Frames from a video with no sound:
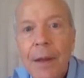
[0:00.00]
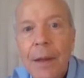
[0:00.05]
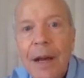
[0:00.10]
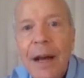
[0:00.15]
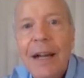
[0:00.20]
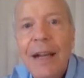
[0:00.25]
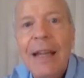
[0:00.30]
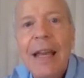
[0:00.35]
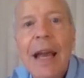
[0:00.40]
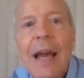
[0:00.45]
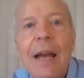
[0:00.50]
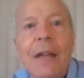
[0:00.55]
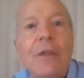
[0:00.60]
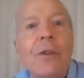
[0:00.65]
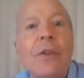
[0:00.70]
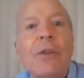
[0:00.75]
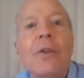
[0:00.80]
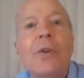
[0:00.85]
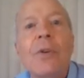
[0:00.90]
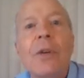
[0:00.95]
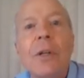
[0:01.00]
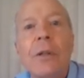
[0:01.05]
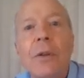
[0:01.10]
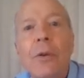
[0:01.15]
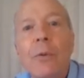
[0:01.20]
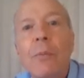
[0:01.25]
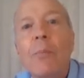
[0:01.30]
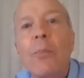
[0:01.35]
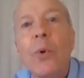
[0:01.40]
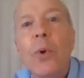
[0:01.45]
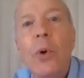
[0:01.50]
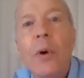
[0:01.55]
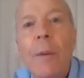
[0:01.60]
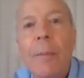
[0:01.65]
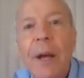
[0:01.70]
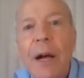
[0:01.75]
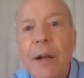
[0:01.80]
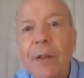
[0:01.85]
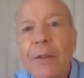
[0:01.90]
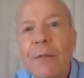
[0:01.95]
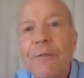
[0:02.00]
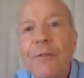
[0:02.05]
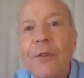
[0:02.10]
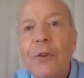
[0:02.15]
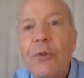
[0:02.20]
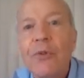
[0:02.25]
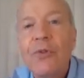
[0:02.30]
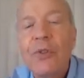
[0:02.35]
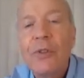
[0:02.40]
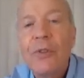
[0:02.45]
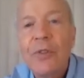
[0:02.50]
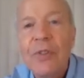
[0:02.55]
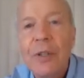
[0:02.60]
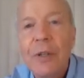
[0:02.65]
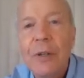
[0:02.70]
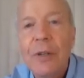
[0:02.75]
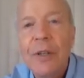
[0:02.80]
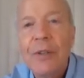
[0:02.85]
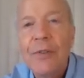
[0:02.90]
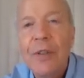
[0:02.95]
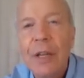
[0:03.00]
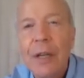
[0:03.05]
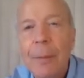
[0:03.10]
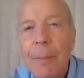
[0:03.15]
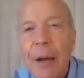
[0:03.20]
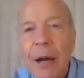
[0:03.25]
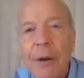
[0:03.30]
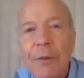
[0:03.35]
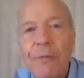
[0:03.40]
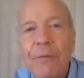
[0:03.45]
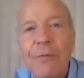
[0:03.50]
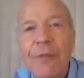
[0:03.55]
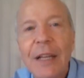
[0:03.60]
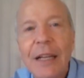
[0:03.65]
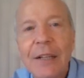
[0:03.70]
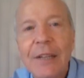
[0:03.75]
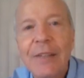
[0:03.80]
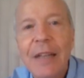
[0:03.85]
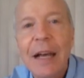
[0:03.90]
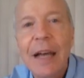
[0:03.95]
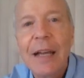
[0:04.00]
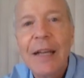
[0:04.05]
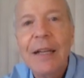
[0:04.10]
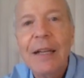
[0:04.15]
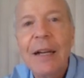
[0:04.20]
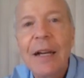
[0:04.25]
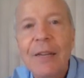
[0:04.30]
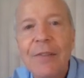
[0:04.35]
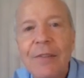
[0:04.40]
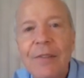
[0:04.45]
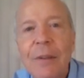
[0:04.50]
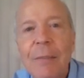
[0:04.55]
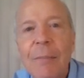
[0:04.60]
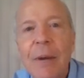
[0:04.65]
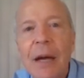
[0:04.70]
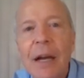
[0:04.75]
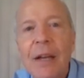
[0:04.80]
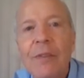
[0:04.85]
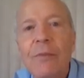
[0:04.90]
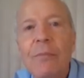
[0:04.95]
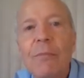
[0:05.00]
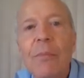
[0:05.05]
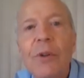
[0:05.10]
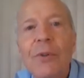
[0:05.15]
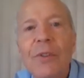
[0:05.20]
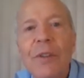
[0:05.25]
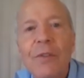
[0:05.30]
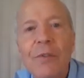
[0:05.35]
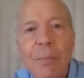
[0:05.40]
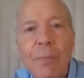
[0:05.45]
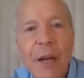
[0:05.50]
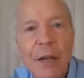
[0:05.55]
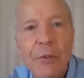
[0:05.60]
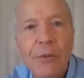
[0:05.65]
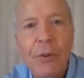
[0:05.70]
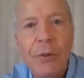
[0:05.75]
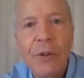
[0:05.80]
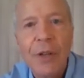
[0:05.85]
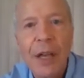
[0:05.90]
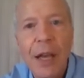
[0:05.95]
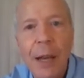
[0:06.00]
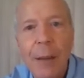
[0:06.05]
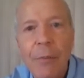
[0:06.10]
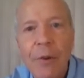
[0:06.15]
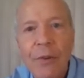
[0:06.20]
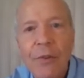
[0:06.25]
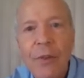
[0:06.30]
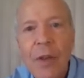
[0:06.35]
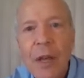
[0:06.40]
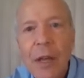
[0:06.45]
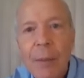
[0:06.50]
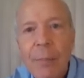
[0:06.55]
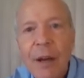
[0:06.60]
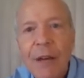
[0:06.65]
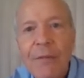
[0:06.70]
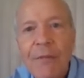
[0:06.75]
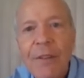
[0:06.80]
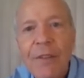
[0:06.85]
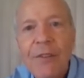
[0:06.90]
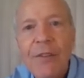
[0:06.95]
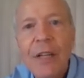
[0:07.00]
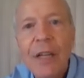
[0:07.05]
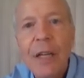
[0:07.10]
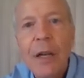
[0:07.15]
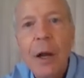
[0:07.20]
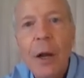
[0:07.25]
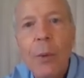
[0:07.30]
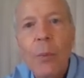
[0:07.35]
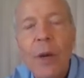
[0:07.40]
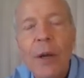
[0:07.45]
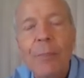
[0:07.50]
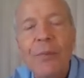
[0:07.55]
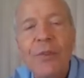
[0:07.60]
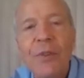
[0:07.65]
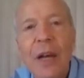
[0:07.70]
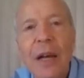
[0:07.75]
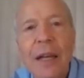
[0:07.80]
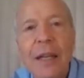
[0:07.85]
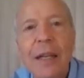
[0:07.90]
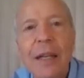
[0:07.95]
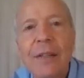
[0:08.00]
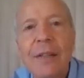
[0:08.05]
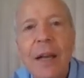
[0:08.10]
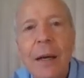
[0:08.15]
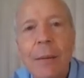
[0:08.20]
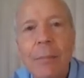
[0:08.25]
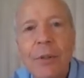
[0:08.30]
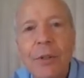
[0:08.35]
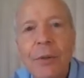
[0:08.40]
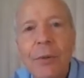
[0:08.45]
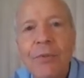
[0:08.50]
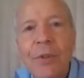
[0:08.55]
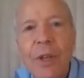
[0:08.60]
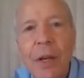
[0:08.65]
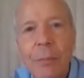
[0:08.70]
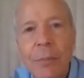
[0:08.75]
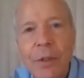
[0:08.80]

Again, you can learn more about the Fusion series and about FlexEye customized multispectral cameras by visiting our website at www.jai.com.